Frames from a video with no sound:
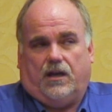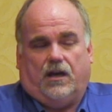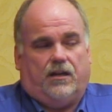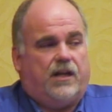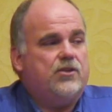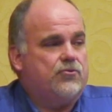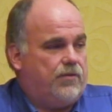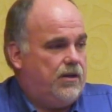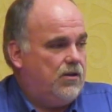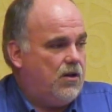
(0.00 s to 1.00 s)
An
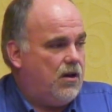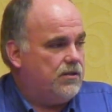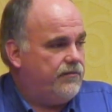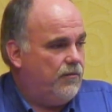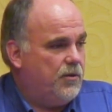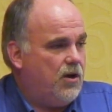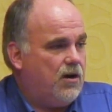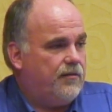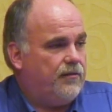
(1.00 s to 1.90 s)
injury caused from an arc